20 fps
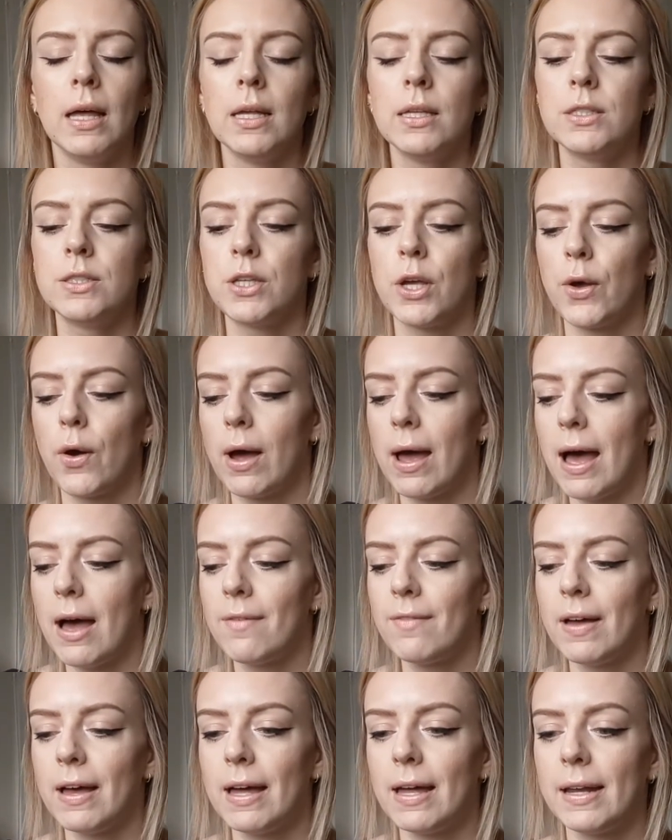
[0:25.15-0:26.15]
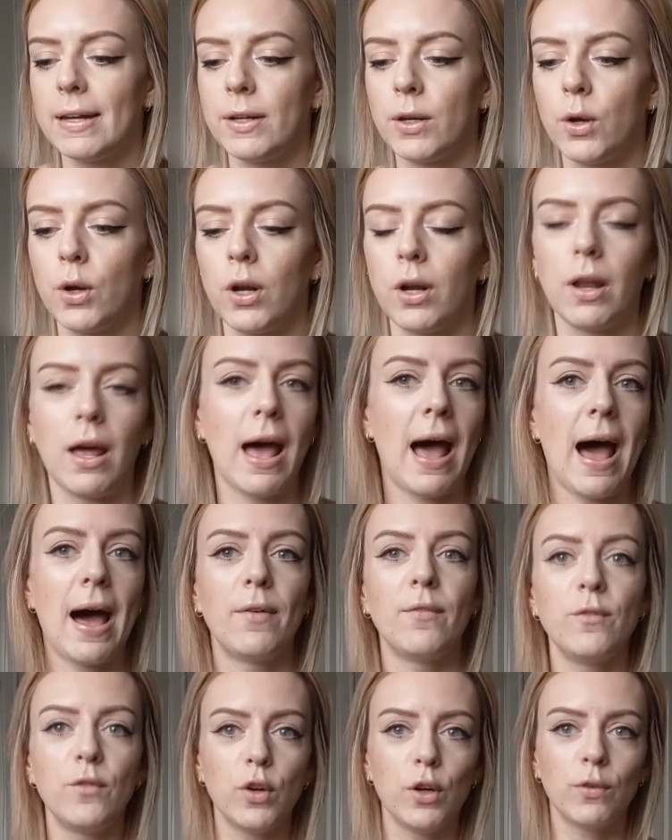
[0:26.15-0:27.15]
So I have had a
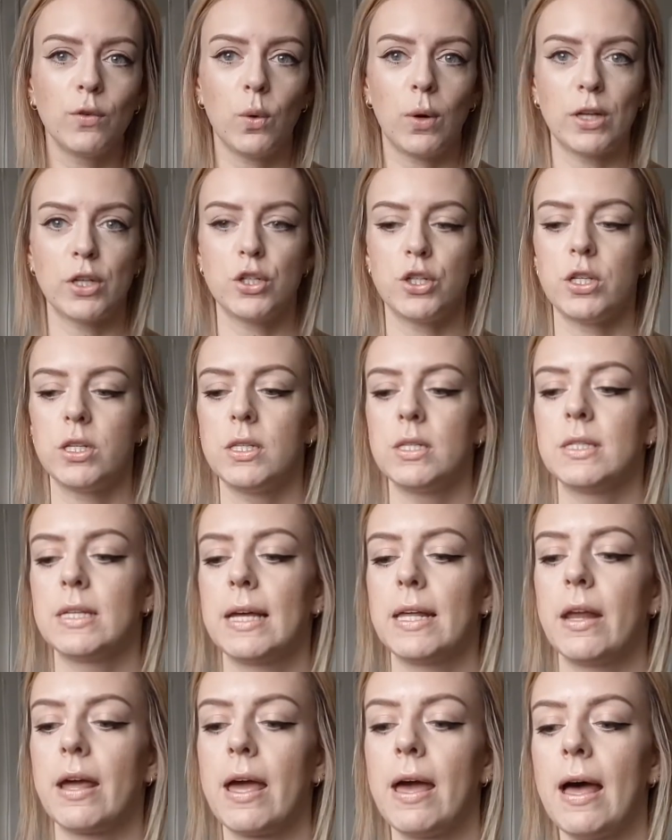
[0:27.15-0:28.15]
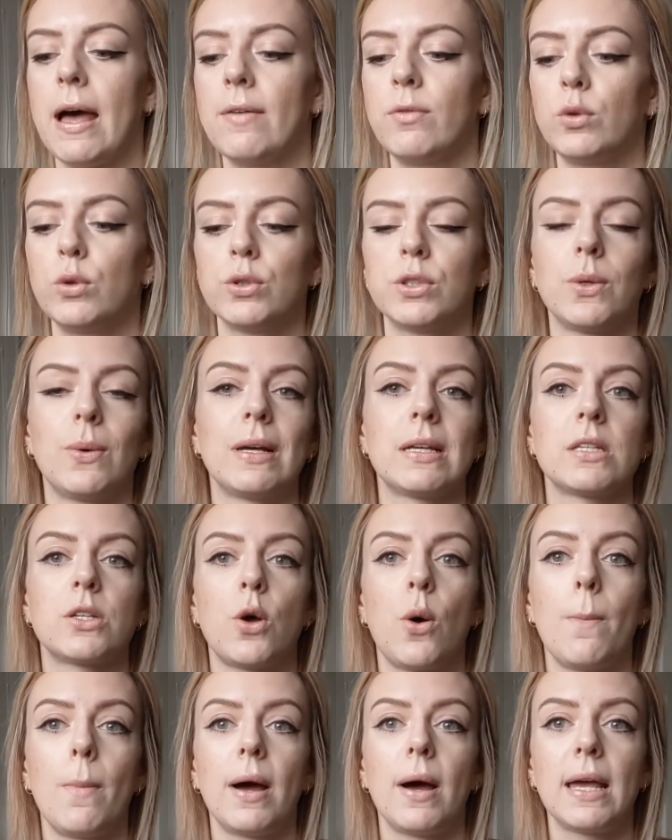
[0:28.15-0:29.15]
handful of questions and I have also asked
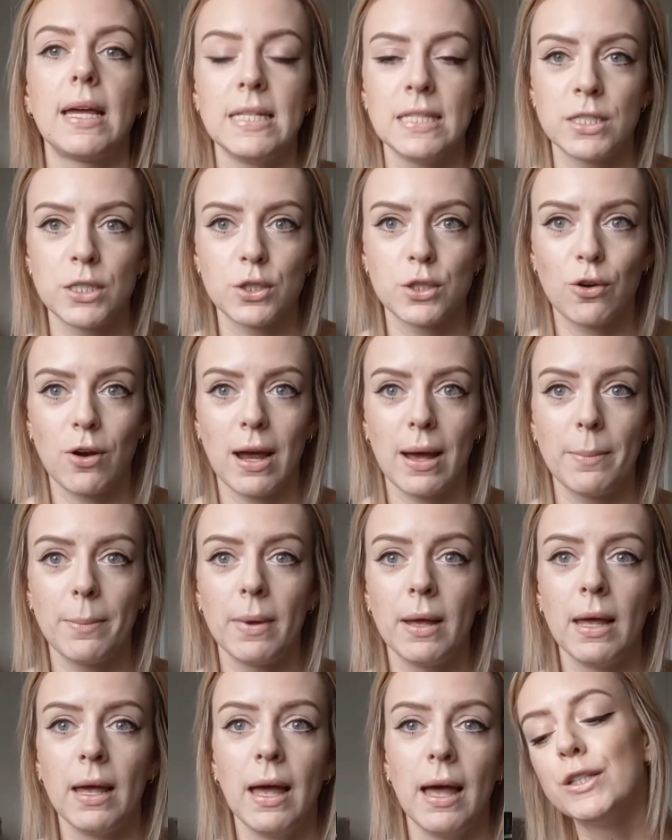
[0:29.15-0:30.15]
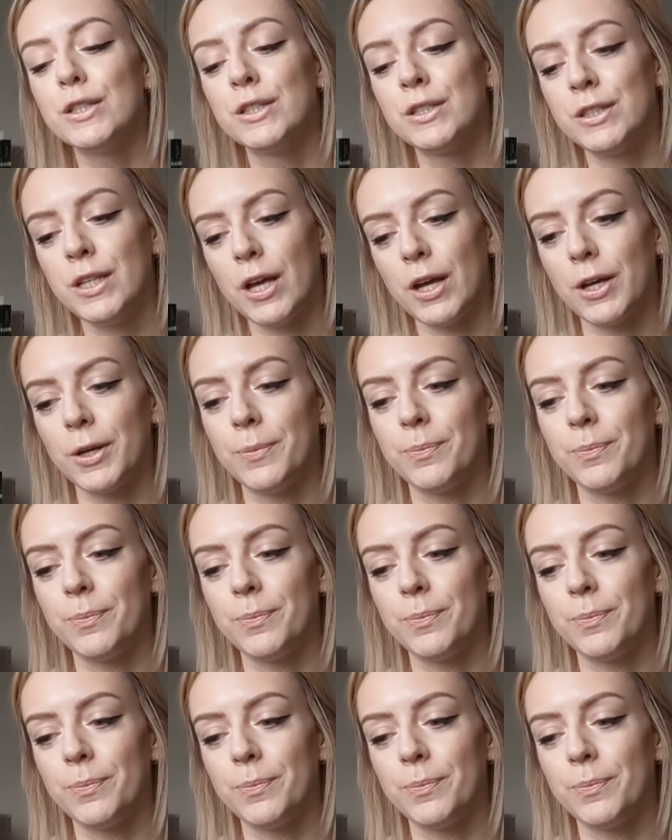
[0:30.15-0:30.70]
on my Instagram. So